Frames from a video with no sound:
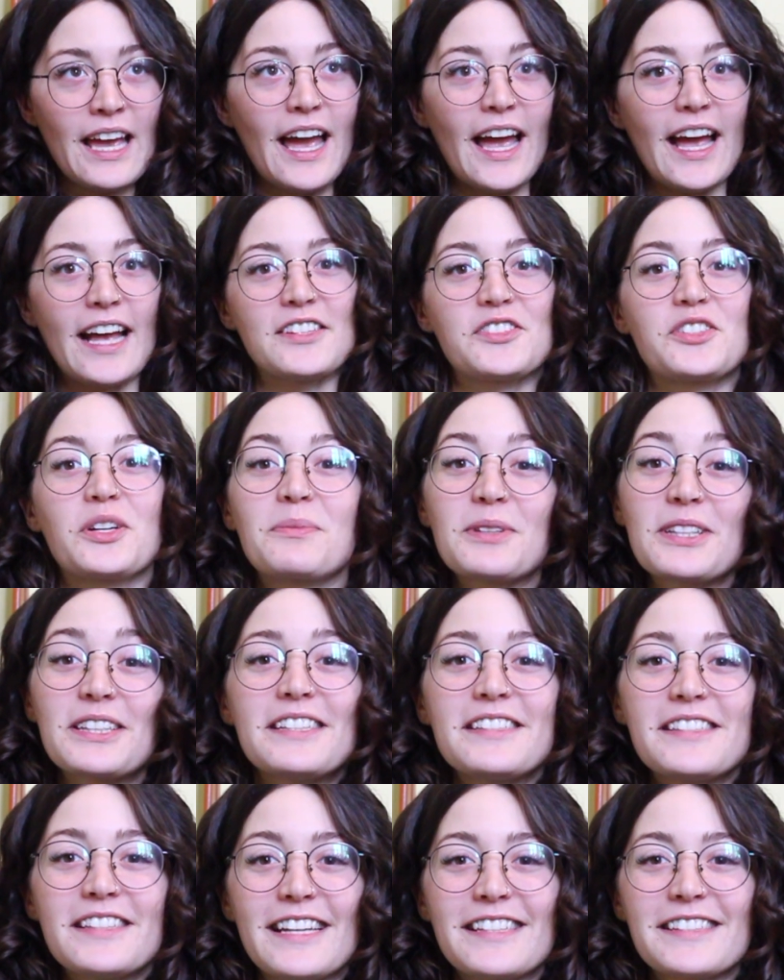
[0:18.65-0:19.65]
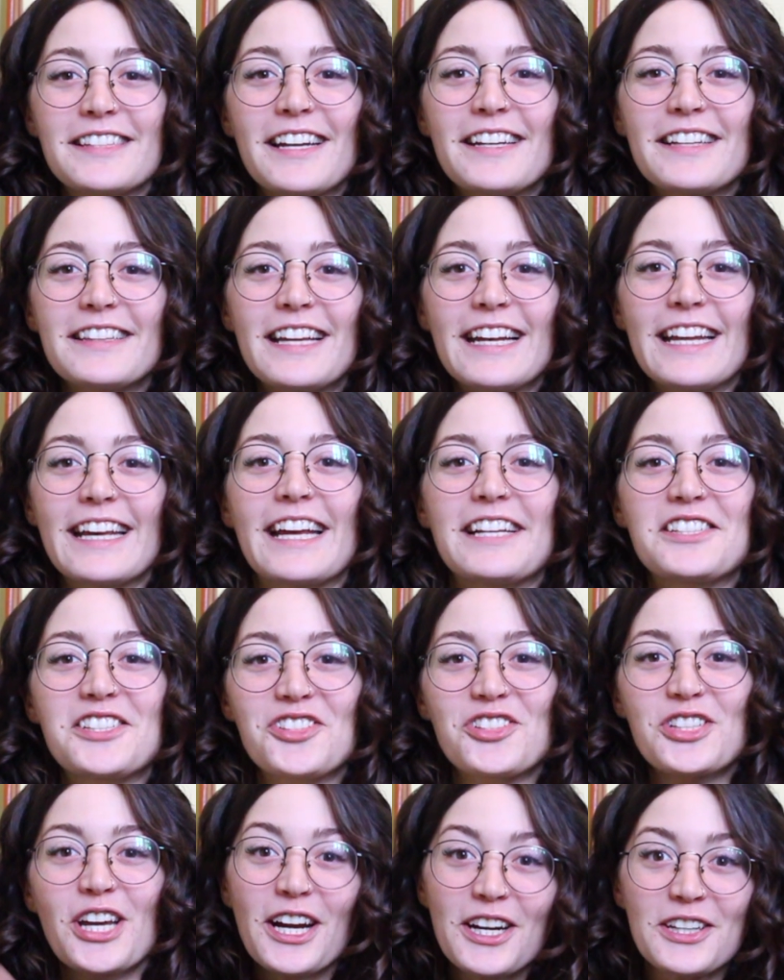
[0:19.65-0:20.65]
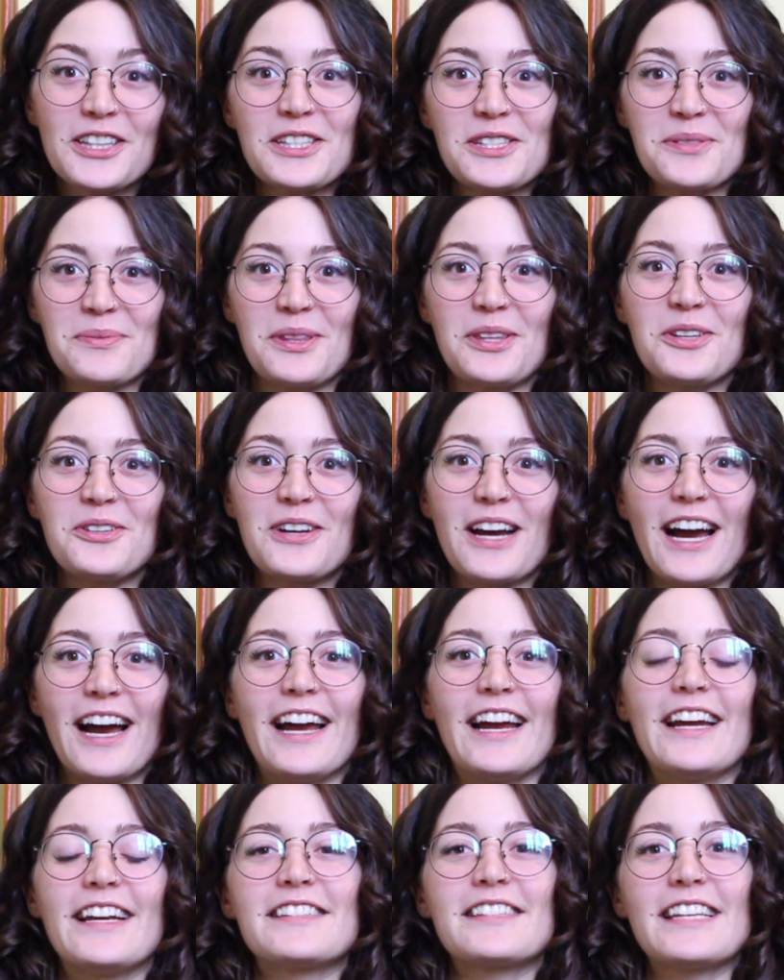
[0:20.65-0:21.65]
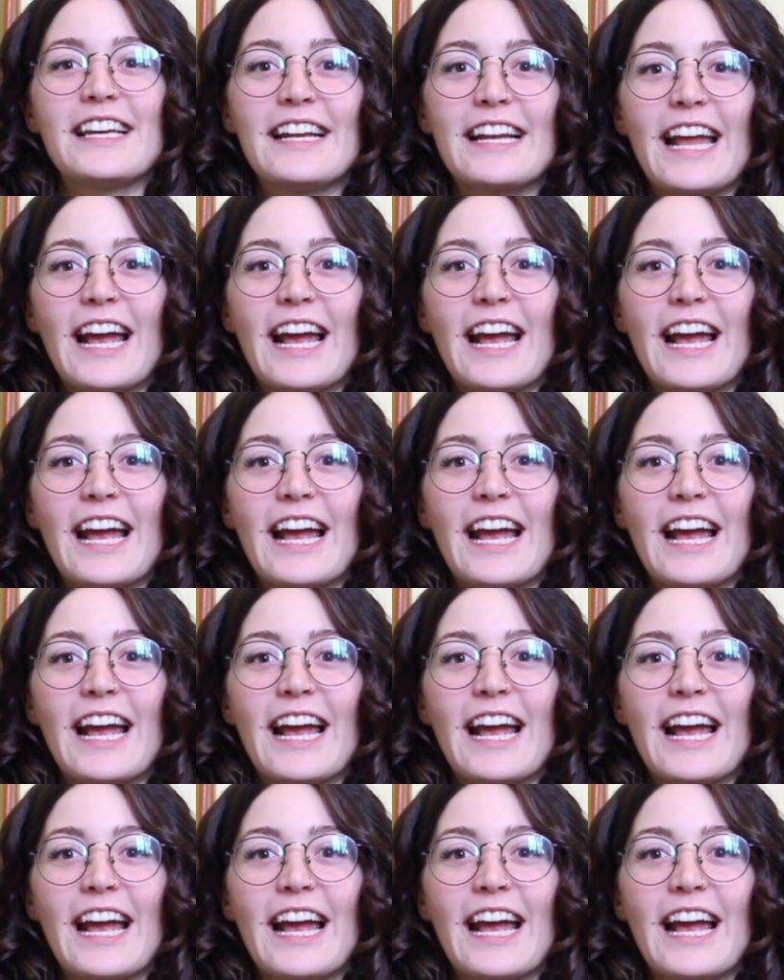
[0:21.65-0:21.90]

and so I'm really excited that I get to share this with you guys and